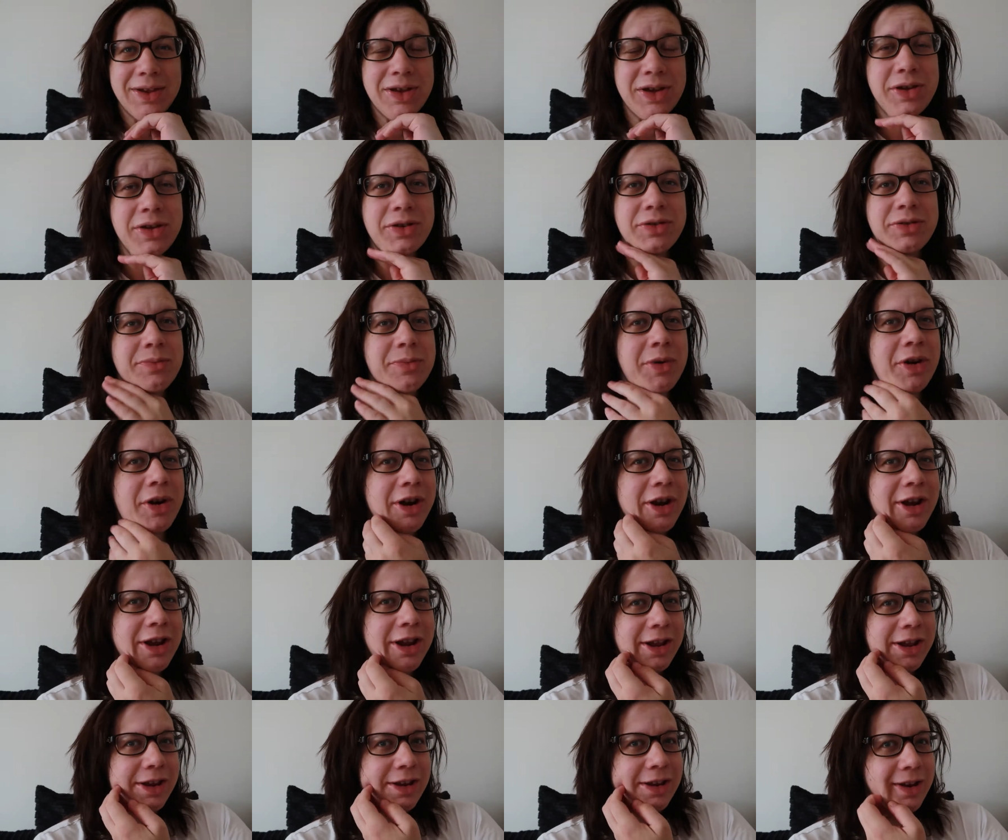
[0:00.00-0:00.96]
Good
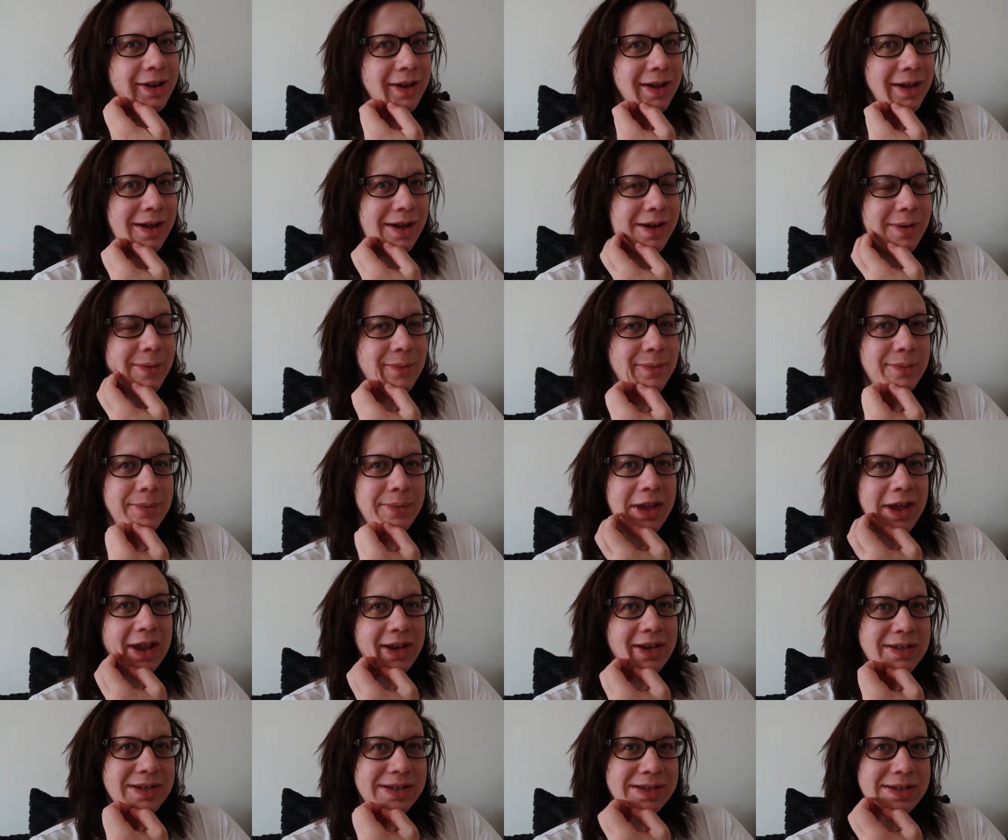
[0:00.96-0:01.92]
morning, um,
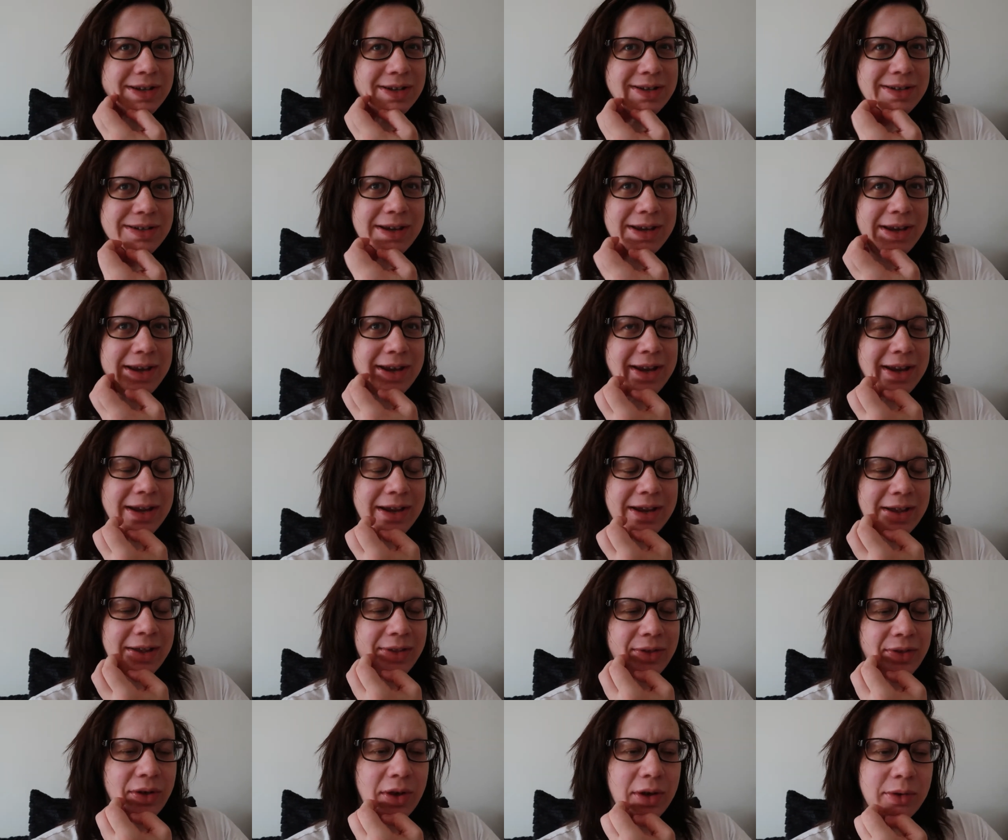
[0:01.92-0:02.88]
it's Sunday.
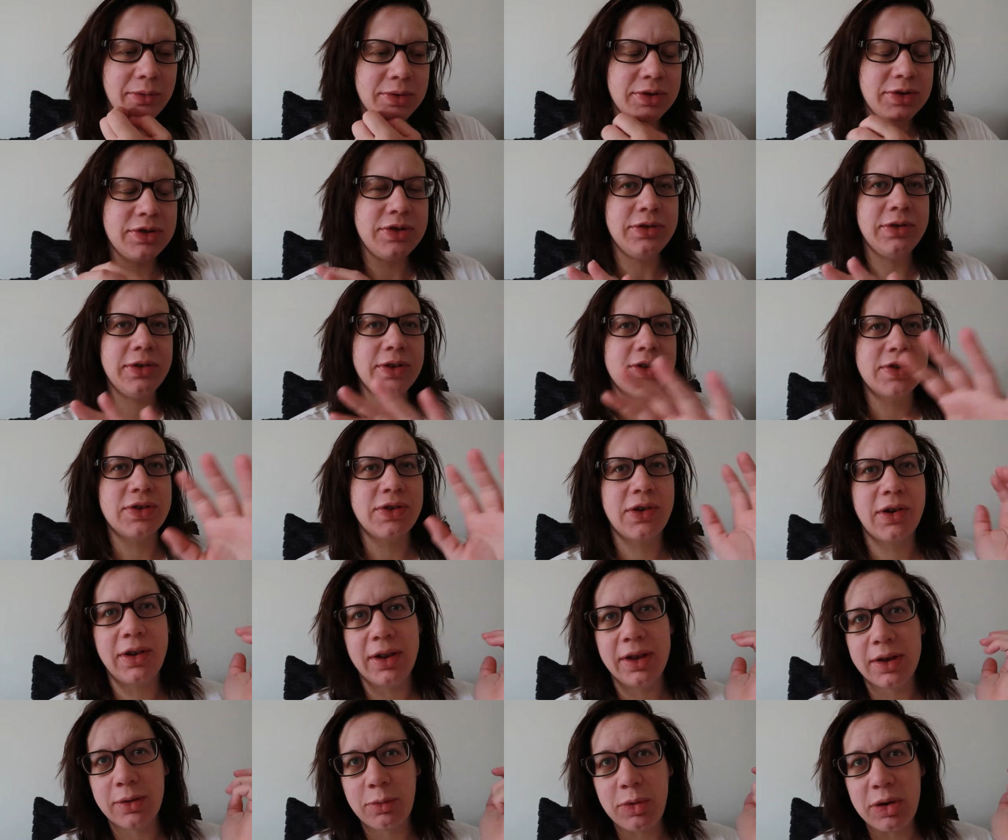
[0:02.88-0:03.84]
I thought I would do a
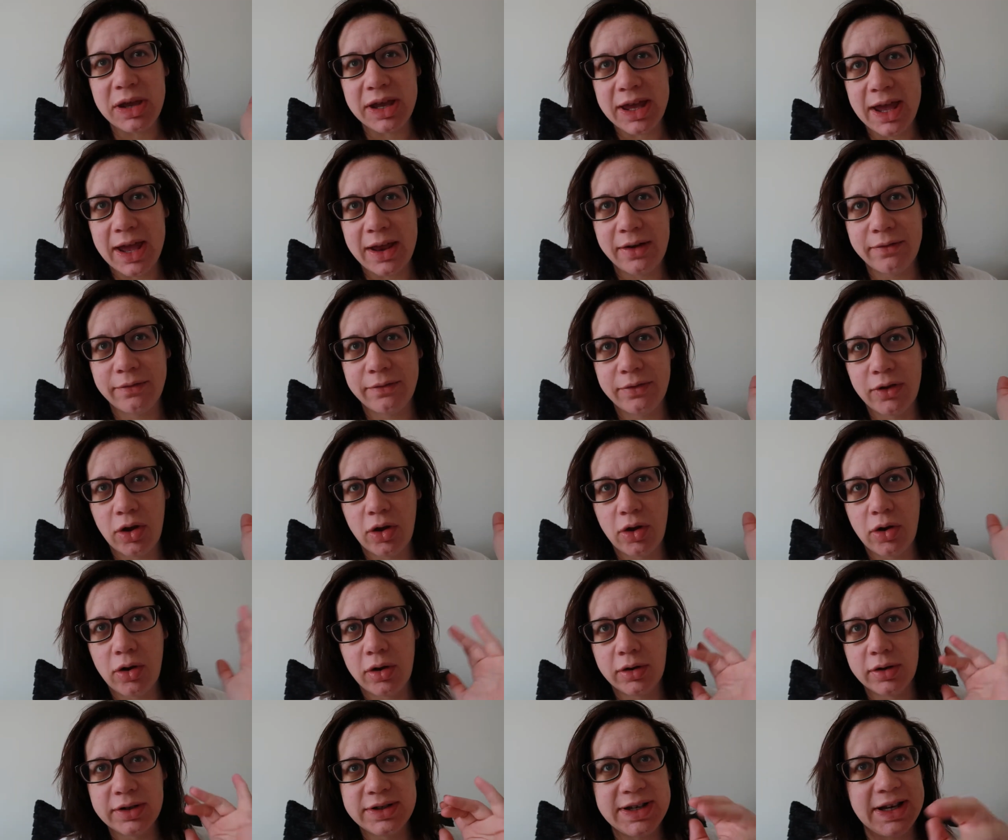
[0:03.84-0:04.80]
sort of like weekend
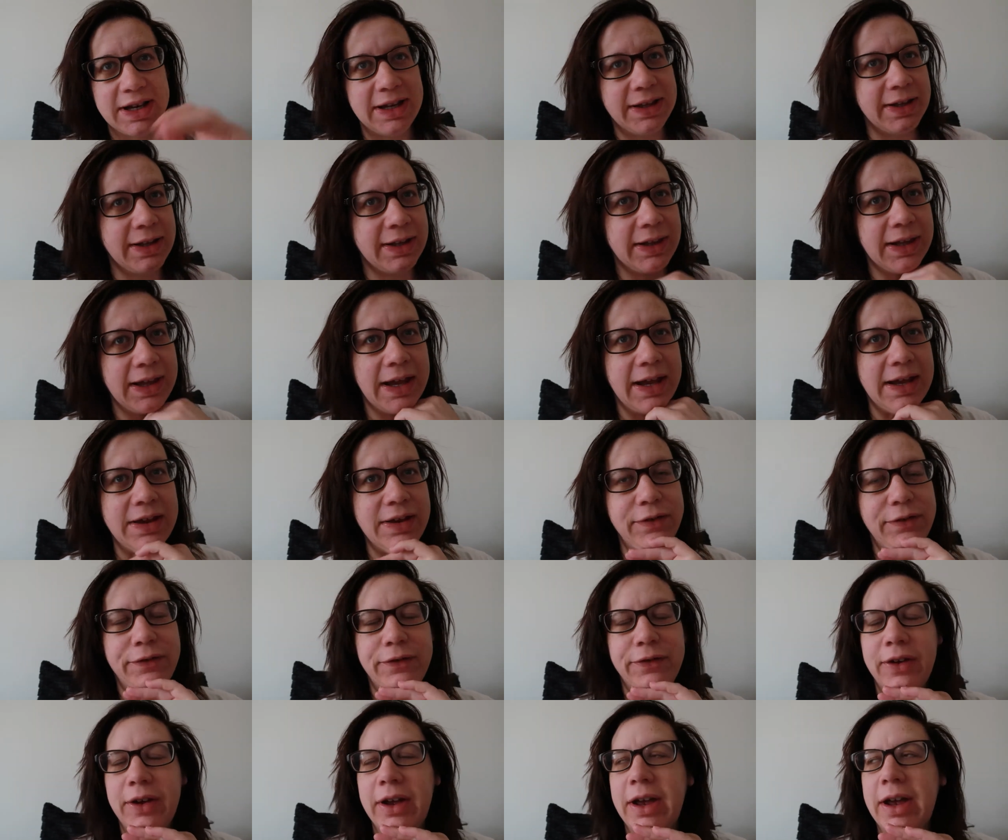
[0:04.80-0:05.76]
vlog, day in the
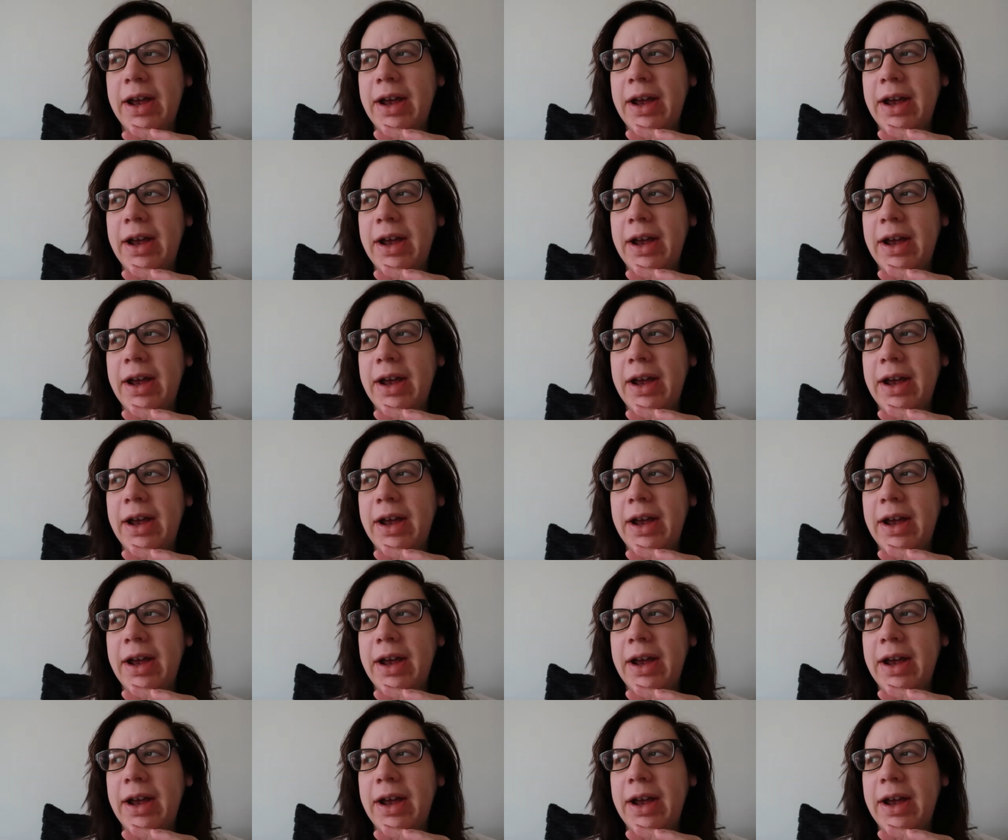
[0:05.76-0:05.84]
life.